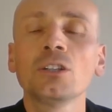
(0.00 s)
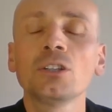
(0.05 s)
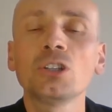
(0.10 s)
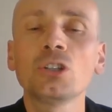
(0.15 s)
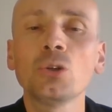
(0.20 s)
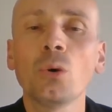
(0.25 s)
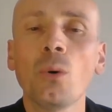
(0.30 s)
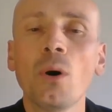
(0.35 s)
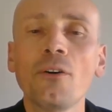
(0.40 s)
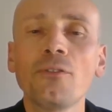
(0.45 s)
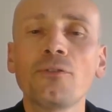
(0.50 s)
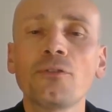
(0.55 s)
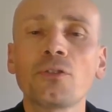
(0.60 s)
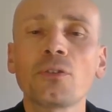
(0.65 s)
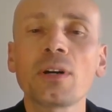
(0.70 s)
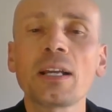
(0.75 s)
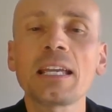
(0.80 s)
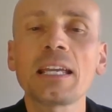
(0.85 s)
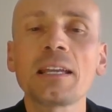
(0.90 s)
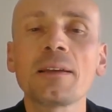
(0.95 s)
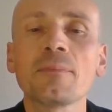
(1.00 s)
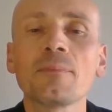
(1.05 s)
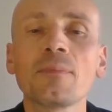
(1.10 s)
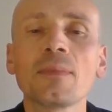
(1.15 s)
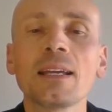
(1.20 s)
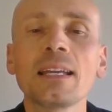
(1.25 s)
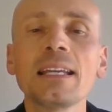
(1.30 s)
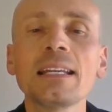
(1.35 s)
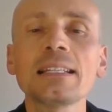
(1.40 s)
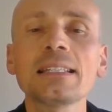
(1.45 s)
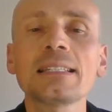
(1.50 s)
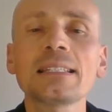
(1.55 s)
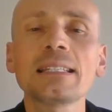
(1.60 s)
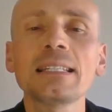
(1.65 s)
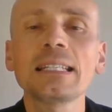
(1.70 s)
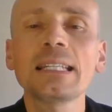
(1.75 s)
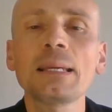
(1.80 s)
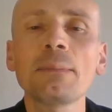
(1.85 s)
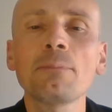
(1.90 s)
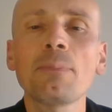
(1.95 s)
Your free
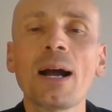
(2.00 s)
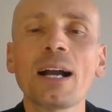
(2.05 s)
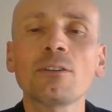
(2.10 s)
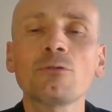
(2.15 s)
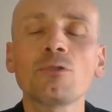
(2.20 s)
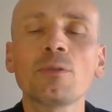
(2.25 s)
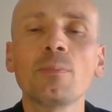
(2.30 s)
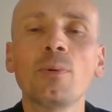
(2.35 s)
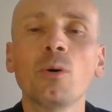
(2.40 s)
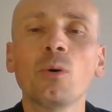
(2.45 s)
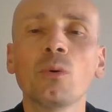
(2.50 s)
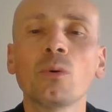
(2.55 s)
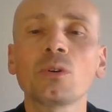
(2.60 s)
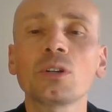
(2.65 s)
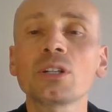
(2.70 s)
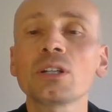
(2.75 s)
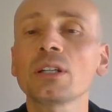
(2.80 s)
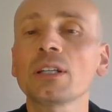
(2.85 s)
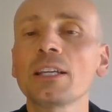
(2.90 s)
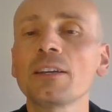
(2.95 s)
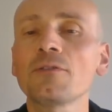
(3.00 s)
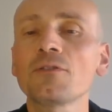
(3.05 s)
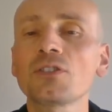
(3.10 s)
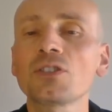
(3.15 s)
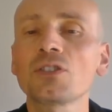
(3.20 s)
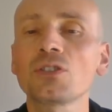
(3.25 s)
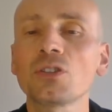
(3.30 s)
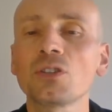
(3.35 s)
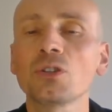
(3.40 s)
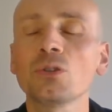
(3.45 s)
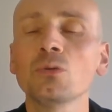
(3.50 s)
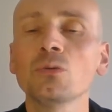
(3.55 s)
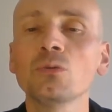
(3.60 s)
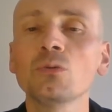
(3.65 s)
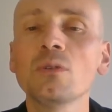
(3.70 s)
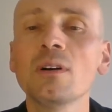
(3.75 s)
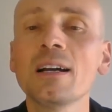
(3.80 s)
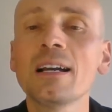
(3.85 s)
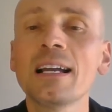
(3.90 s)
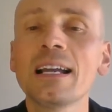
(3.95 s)
Instant Impact Report gives
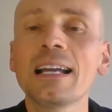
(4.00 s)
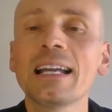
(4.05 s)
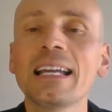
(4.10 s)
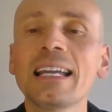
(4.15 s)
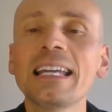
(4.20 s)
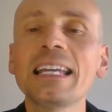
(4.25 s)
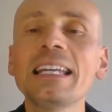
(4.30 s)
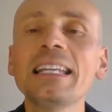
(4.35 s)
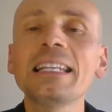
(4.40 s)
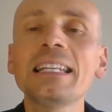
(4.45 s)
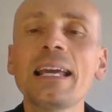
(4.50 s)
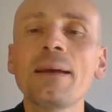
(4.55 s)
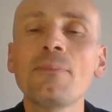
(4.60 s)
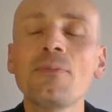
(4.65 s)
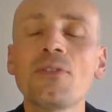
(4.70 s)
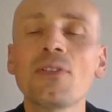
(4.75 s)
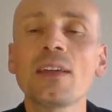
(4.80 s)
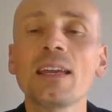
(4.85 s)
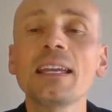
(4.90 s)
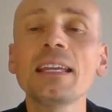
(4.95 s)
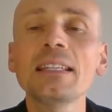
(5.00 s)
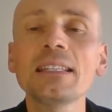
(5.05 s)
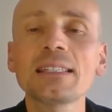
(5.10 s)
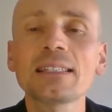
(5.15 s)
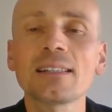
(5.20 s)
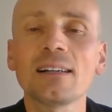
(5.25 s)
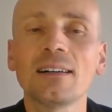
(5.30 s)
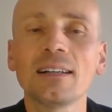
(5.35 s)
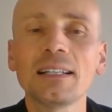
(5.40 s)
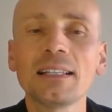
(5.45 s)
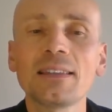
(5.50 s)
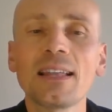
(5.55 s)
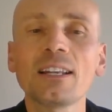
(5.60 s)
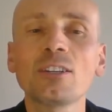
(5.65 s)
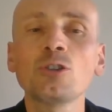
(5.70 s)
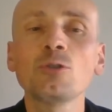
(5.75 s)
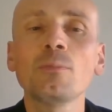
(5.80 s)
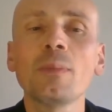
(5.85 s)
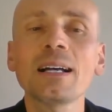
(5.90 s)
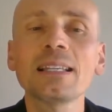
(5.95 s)
you in-depth insight that
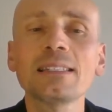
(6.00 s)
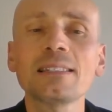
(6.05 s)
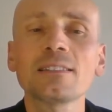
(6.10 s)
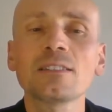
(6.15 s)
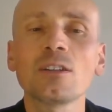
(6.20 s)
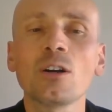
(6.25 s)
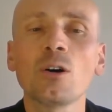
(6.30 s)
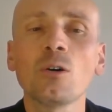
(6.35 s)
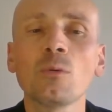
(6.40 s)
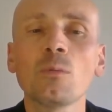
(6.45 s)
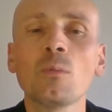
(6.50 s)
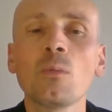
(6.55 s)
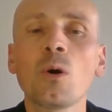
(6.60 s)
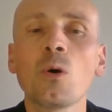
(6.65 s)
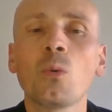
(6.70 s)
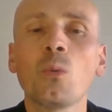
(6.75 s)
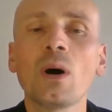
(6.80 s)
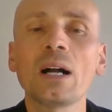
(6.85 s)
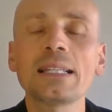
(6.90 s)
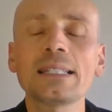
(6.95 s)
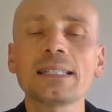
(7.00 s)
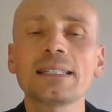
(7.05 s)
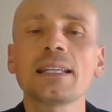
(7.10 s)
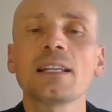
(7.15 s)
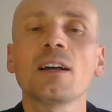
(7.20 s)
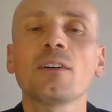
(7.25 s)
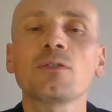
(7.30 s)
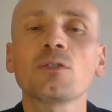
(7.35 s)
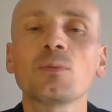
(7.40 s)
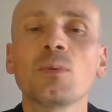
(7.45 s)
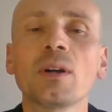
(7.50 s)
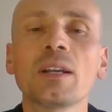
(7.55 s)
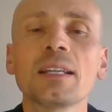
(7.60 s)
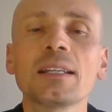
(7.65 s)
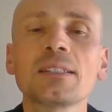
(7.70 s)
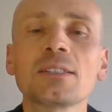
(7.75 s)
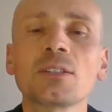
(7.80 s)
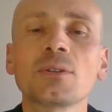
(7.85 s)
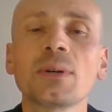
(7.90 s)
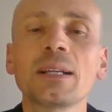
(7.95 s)
you must know once your loved one
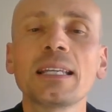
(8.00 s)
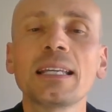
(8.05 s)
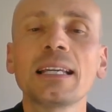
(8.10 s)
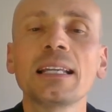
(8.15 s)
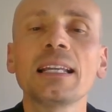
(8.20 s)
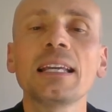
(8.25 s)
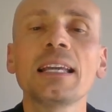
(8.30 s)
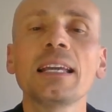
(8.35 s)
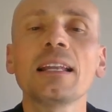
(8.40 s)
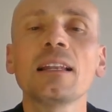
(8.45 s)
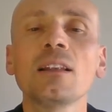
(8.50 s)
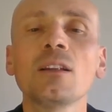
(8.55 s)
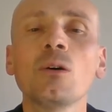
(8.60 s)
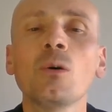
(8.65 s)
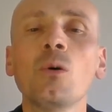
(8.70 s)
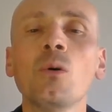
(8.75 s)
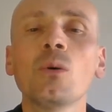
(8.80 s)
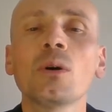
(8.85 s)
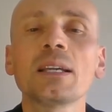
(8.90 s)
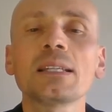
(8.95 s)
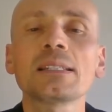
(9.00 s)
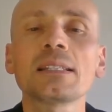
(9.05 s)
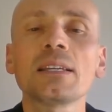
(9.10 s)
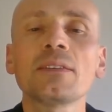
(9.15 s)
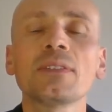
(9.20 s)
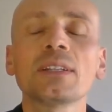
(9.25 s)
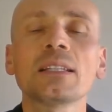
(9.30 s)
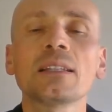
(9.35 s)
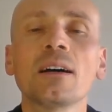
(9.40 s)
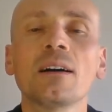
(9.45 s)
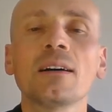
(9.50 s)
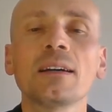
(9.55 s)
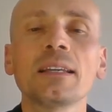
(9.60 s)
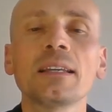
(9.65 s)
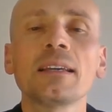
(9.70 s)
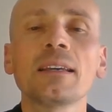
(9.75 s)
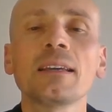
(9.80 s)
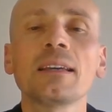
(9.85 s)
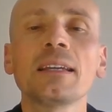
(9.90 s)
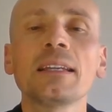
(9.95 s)
is critically ill or is even
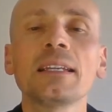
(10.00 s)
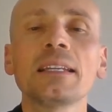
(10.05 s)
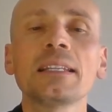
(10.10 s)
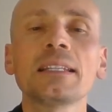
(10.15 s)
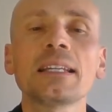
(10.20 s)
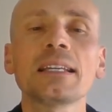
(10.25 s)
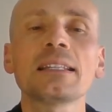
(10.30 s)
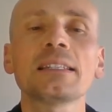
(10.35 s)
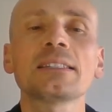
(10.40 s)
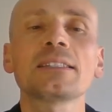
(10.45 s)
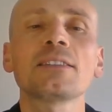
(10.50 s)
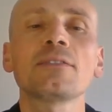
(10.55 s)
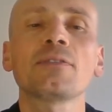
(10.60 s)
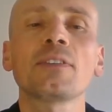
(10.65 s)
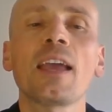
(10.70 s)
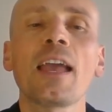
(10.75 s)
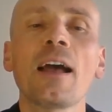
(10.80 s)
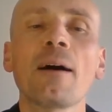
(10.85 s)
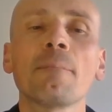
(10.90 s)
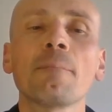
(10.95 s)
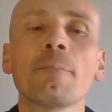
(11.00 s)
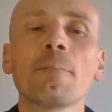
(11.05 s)
dying in intensive care.